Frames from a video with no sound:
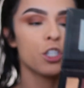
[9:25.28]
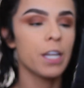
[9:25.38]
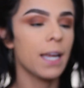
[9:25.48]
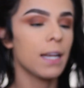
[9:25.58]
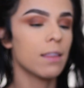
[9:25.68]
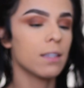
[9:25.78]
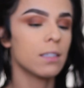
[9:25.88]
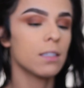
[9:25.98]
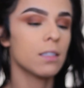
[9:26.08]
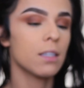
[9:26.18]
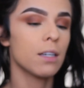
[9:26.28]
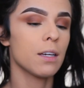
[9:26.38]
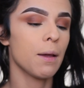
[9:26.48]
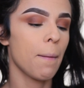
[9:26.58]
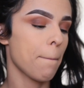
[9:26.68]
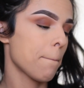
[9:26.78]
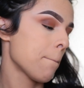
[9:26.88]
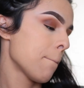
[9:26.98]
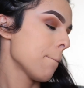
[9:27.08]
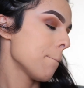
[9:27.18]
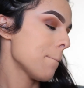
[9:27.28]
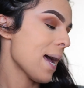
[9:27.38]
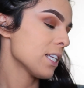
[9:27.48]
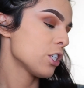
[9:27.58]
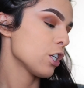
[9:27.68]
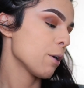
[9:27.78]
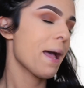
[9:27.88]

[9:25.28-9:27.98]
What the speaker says: shade, and this is the Master